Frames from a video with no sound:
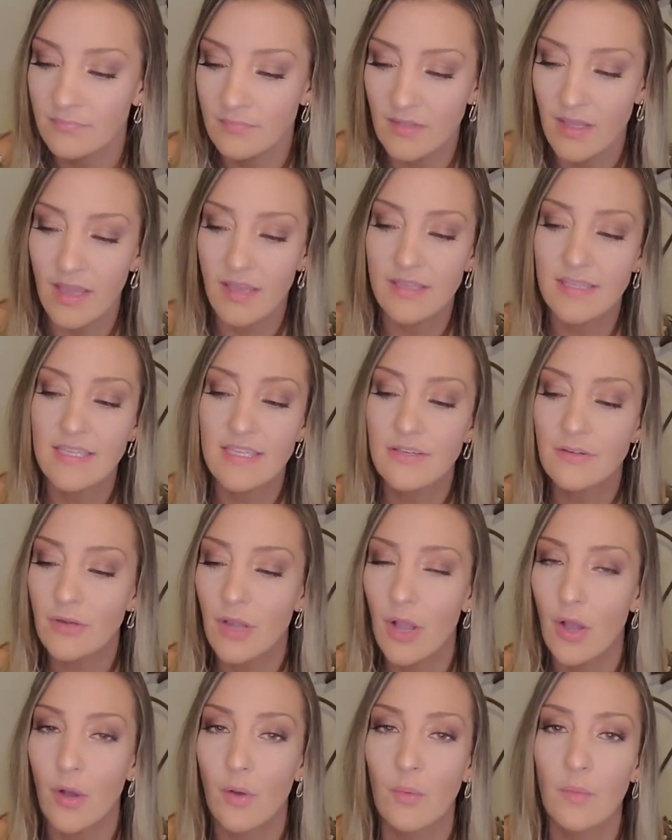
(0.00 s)
A
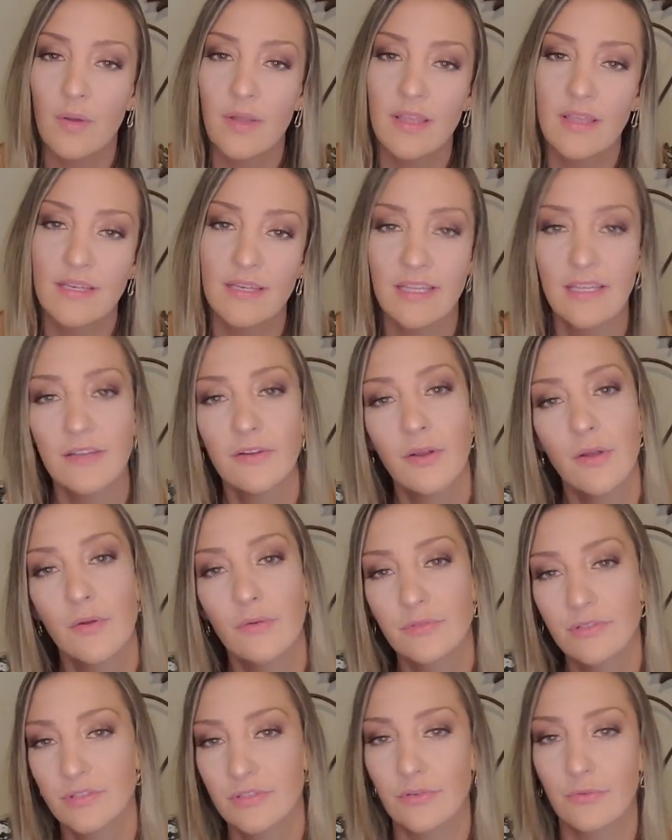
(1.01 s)
hero, in
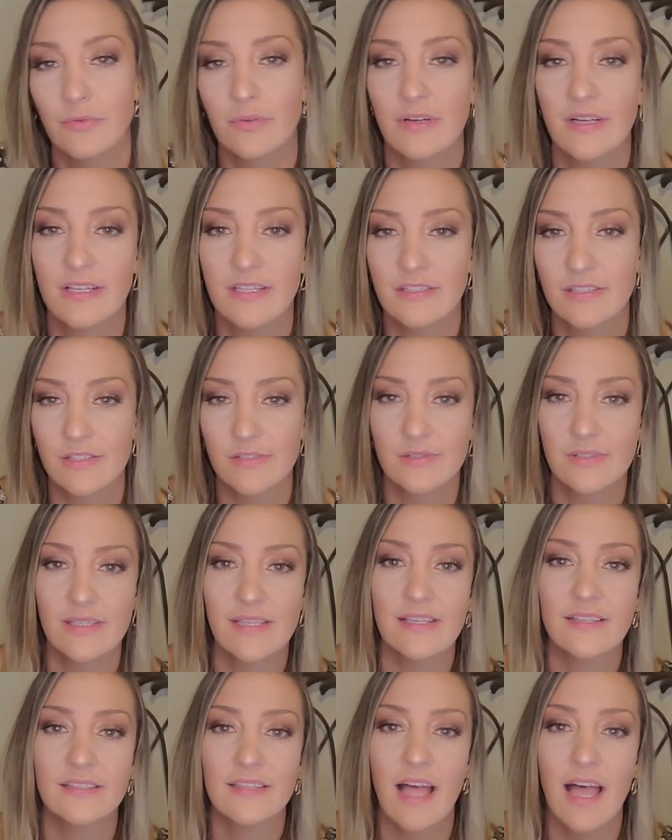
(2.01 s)
hero stories, you
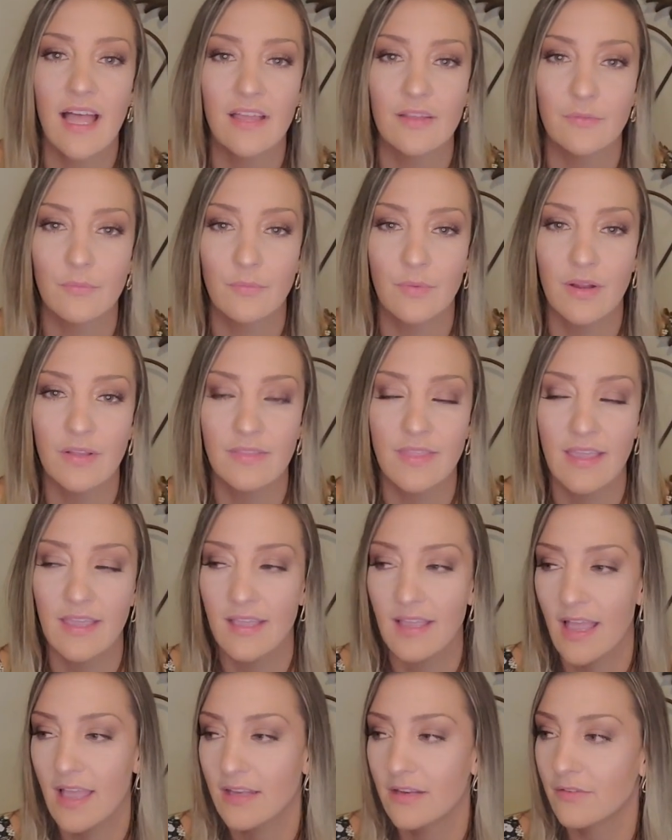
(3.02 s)
see a lot where they
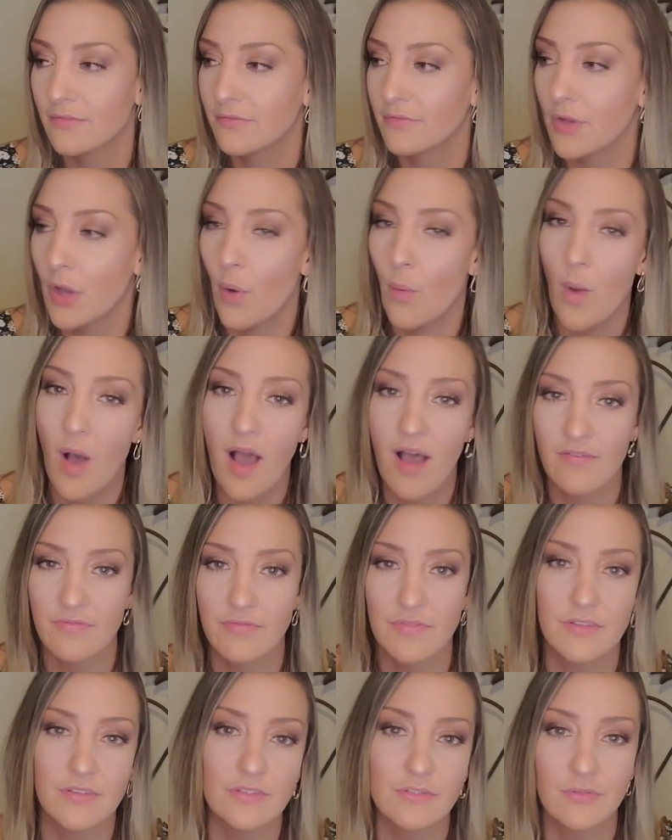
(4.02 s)
kind of go off
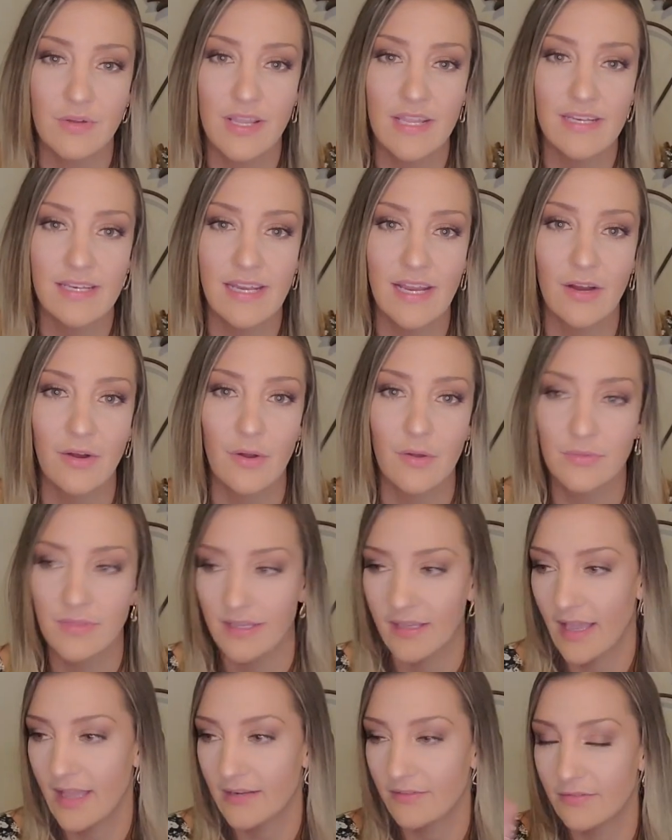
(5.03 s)
the straight and narrow. They
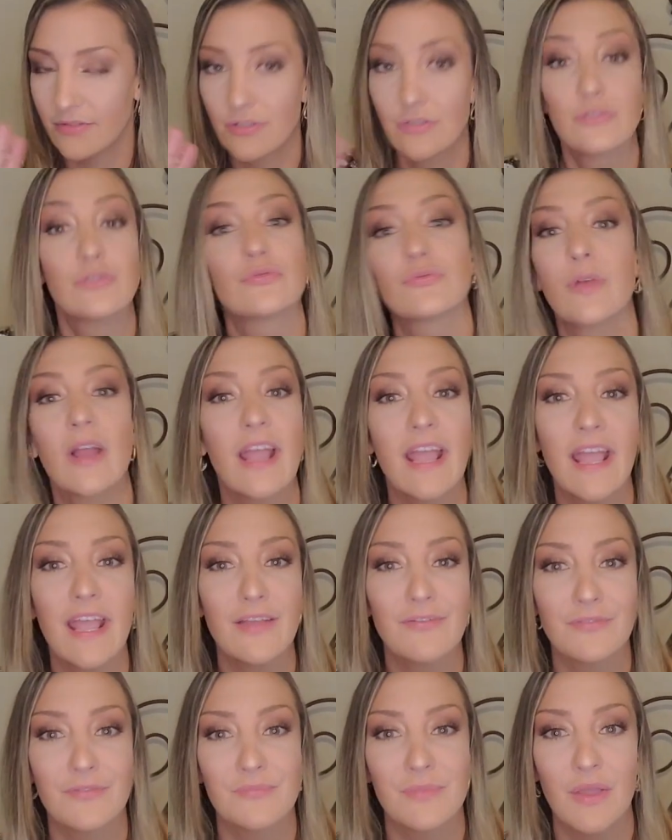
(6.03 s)
kind of stray
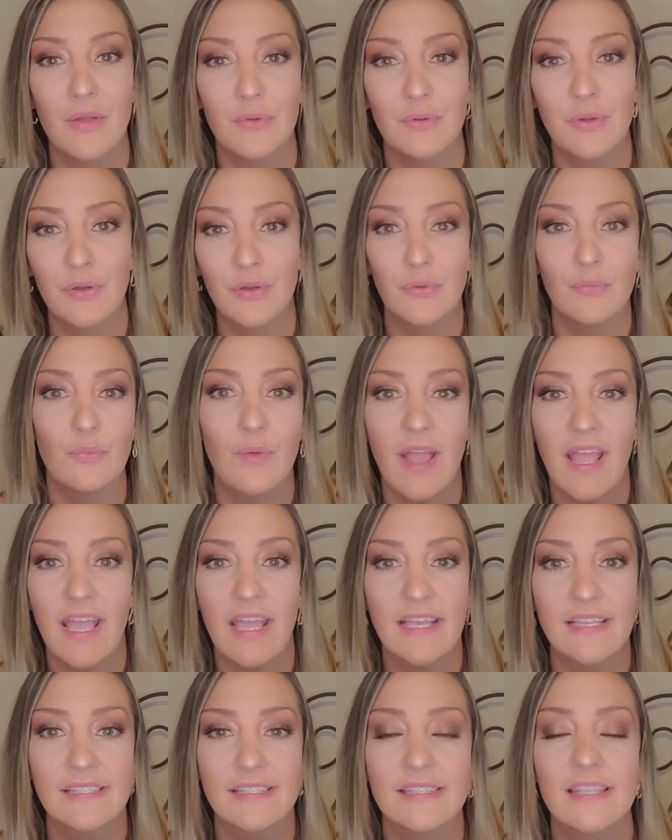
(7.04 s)
from their good
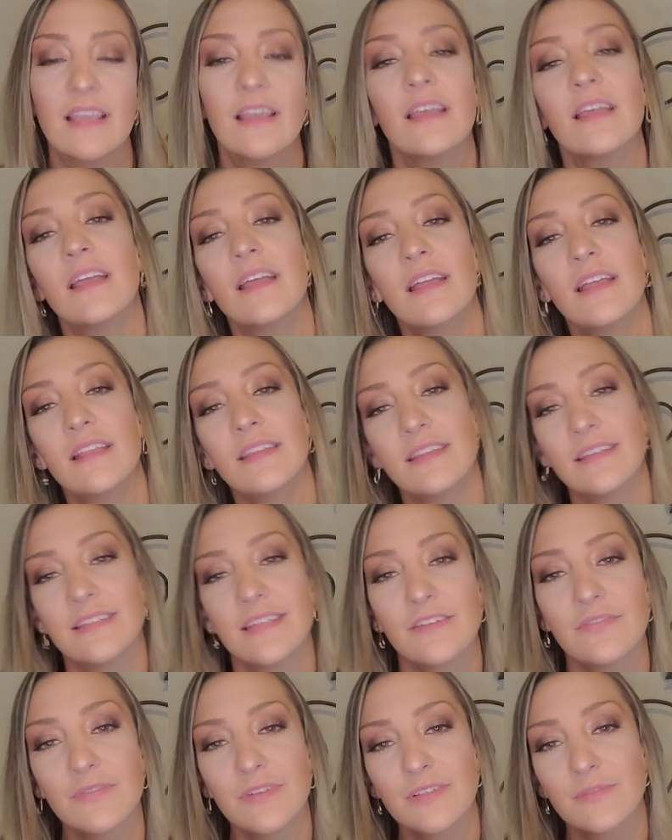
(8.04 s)
ways. The
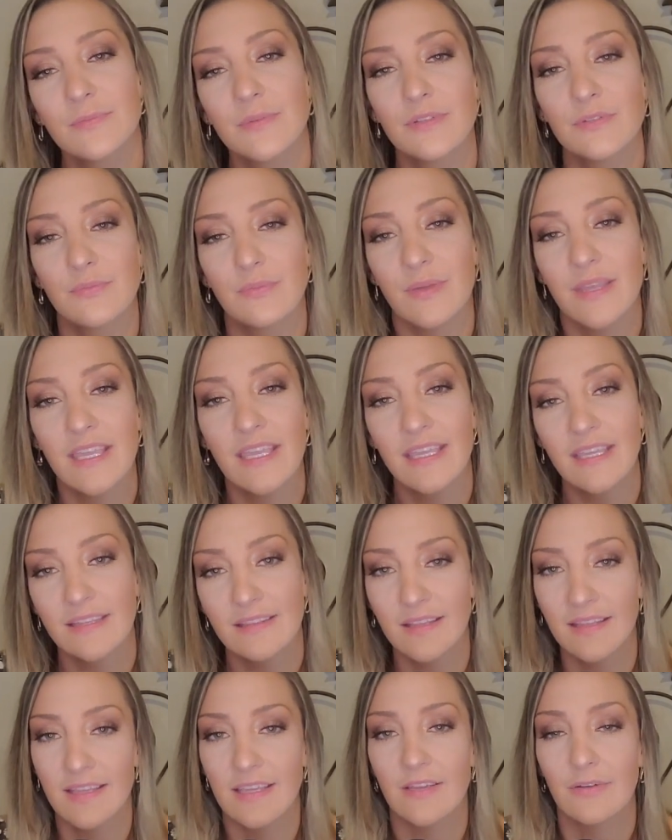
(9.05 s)
difference between
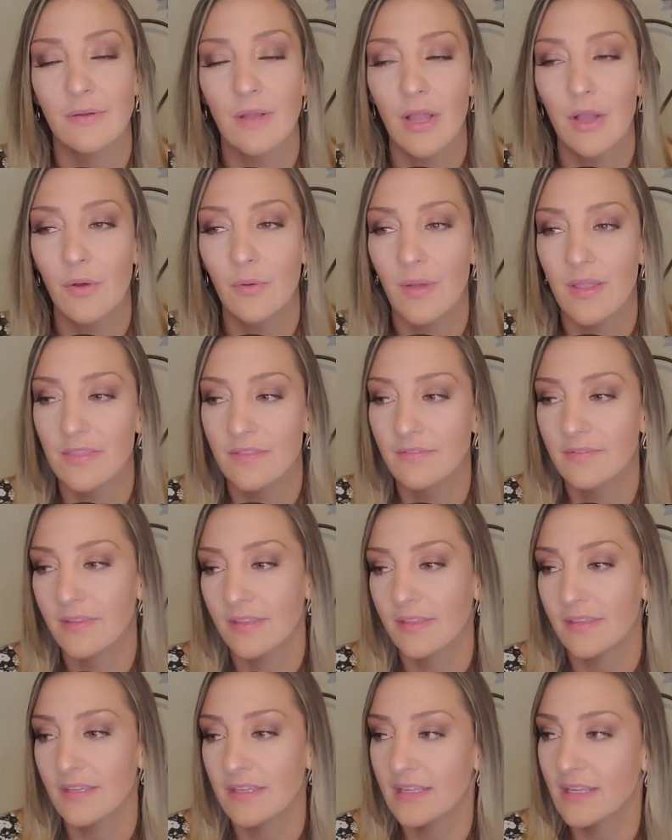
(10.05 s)
the hero and the
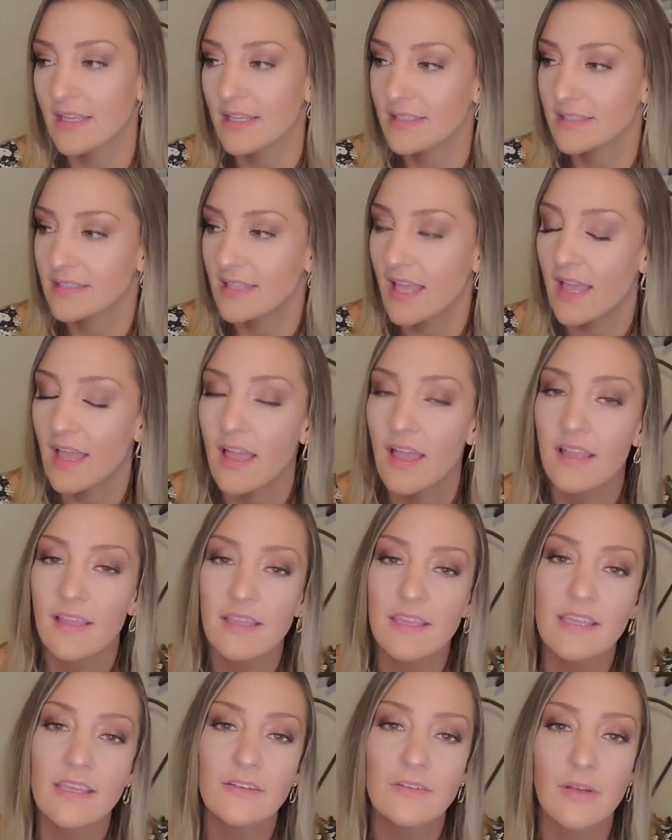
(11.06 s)
villain is that a
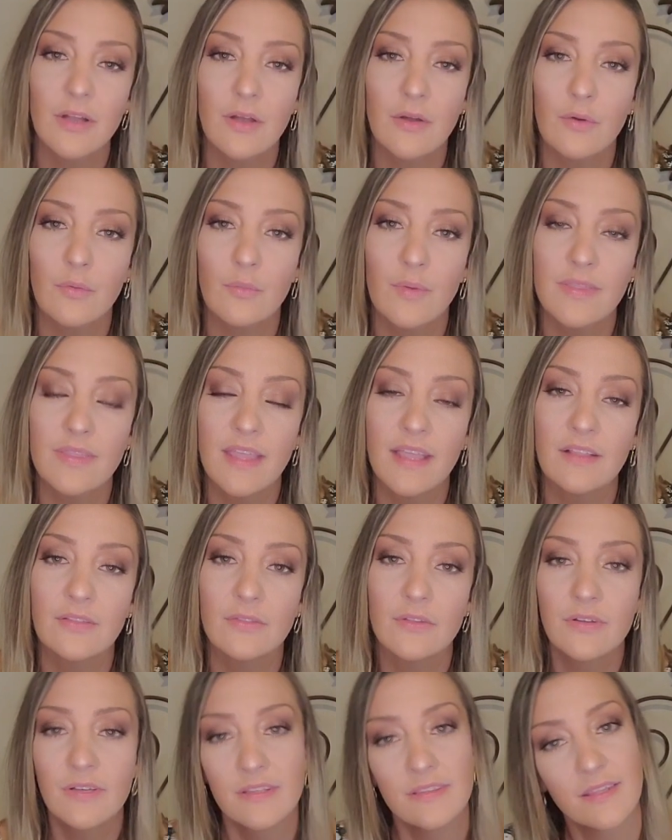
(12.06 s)
hero, when they
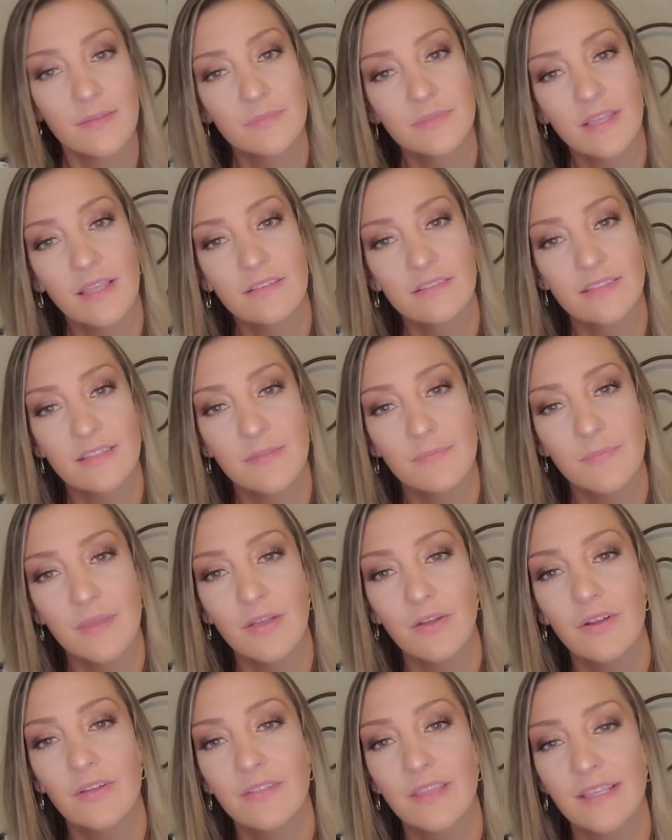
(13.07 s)
look at themselves in the
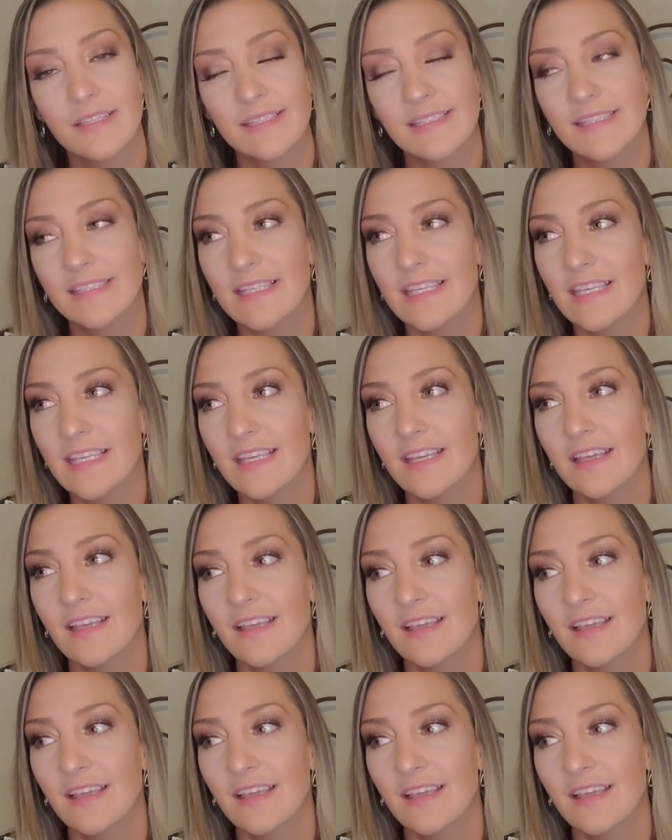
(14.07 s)
mirror, they see